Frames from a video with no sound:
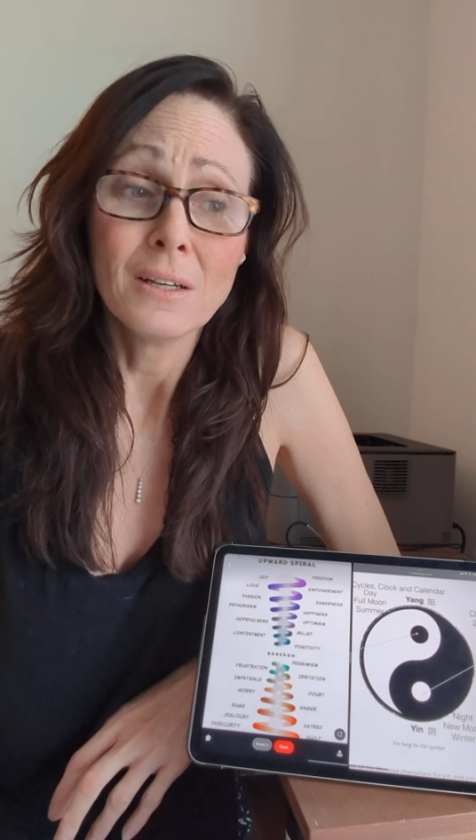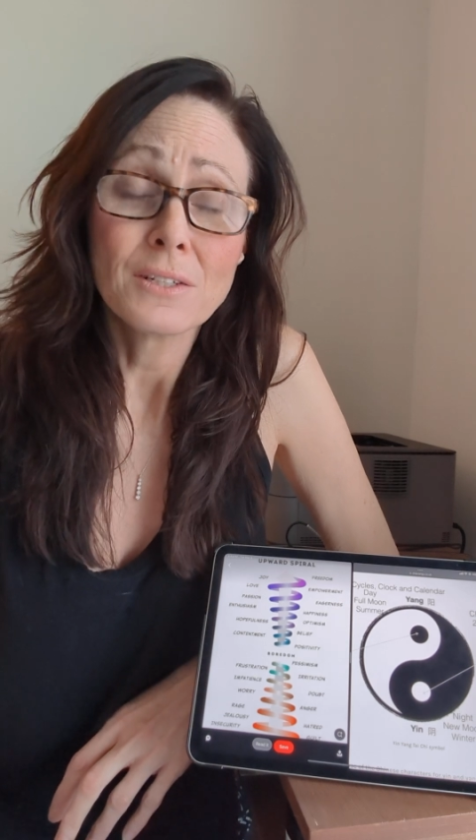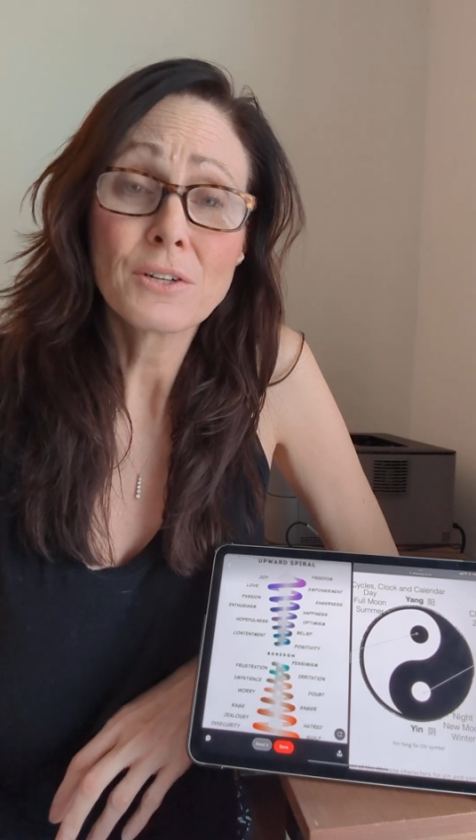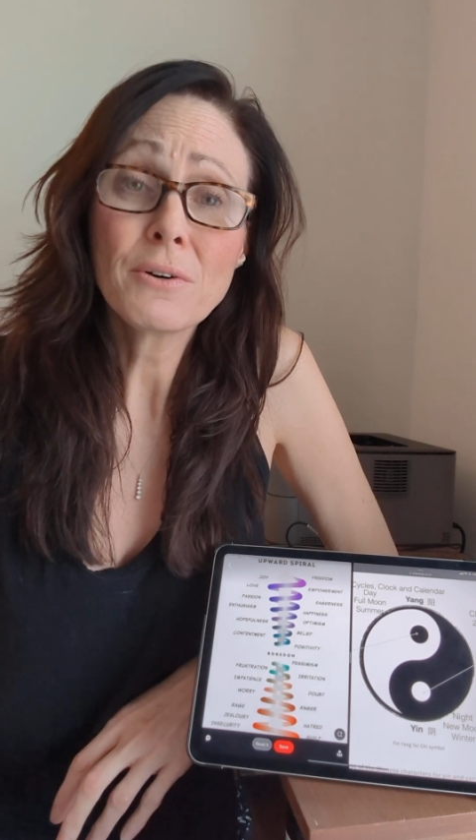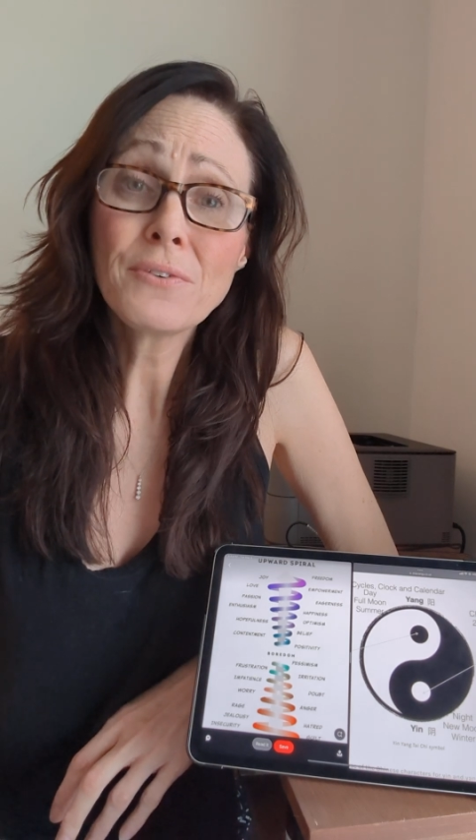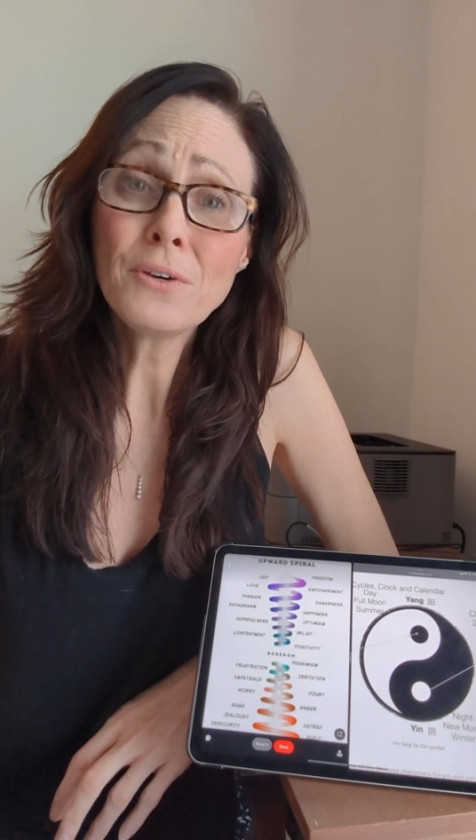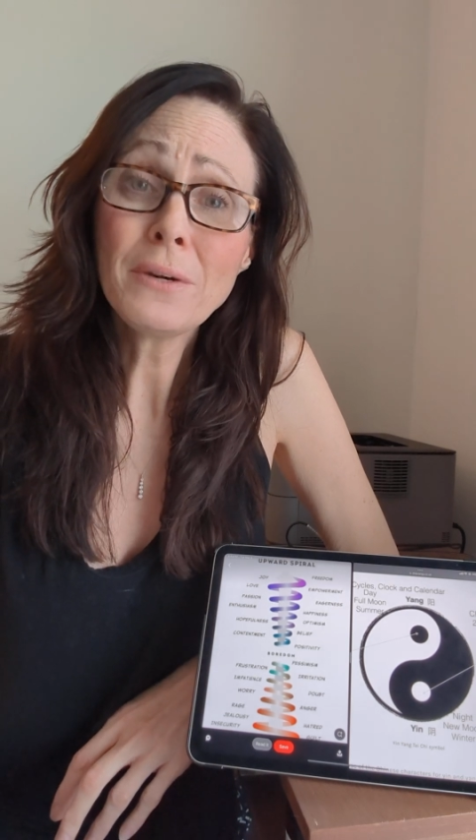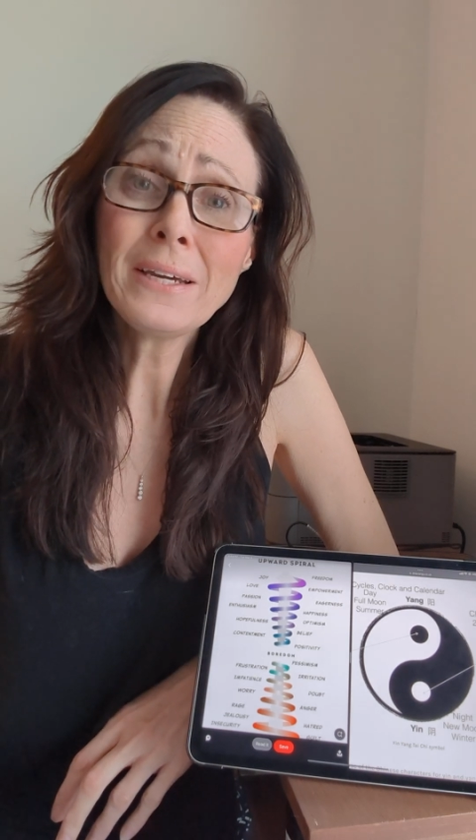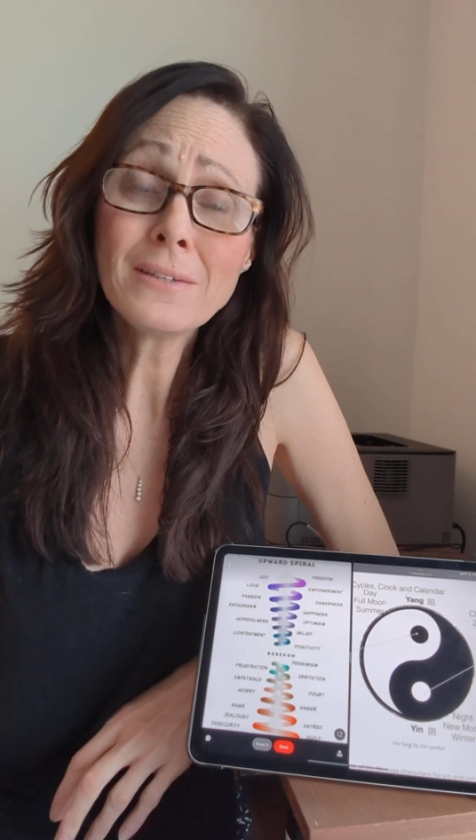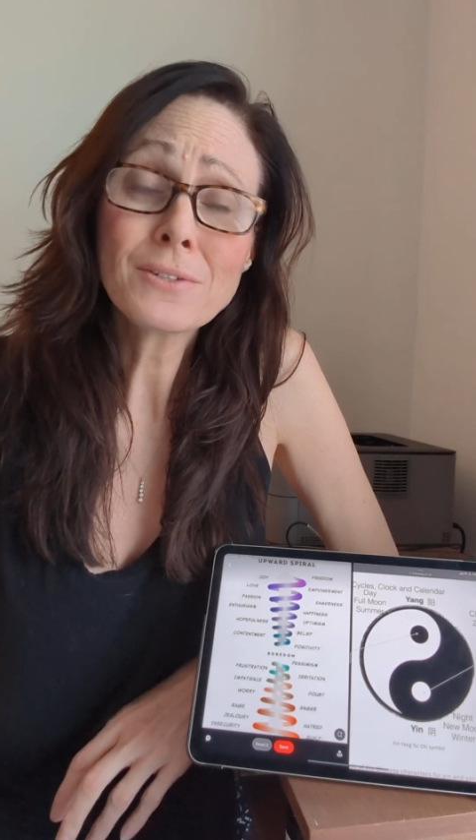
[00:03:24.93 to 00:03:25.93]
So if
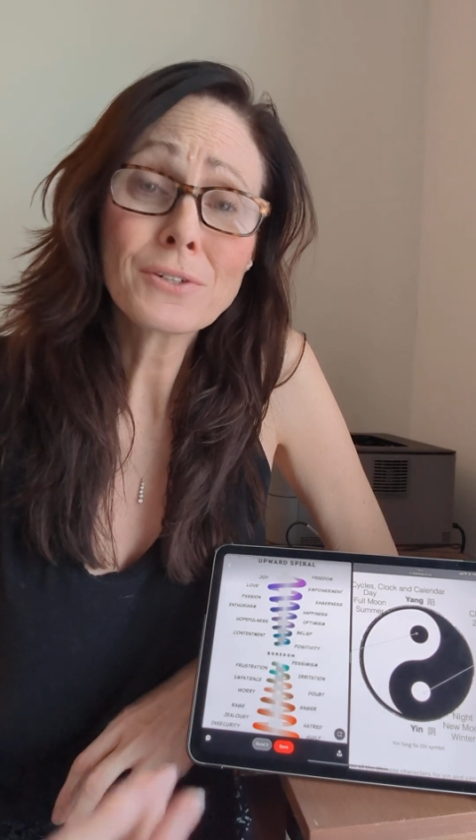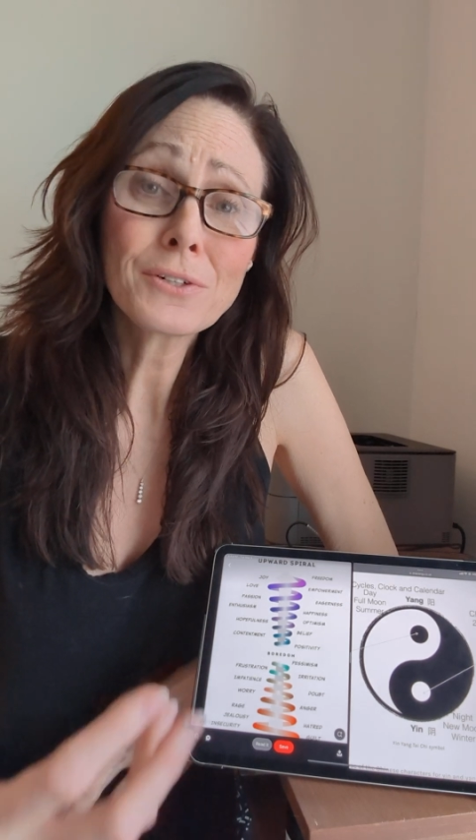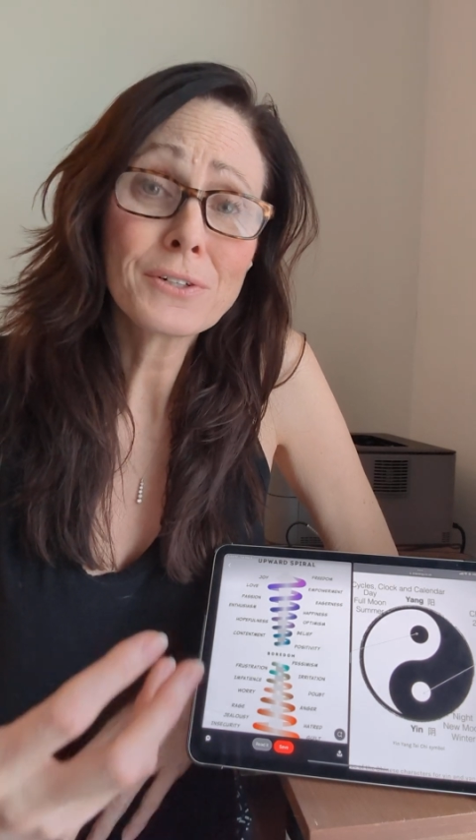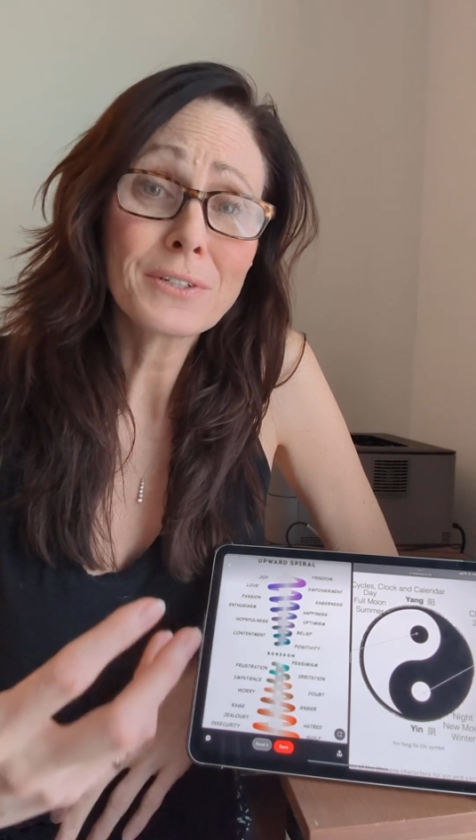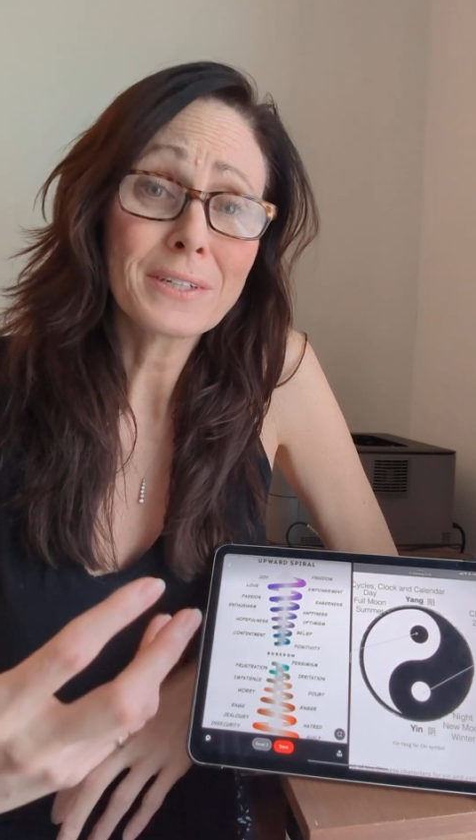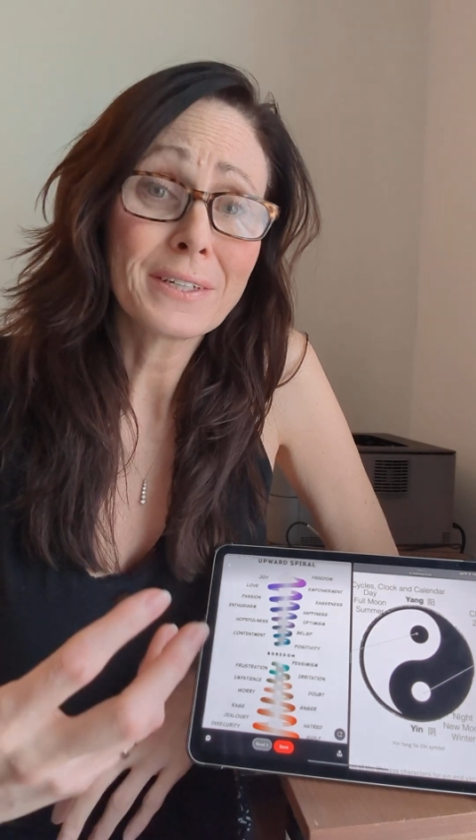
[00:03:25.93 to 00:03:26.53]
you answered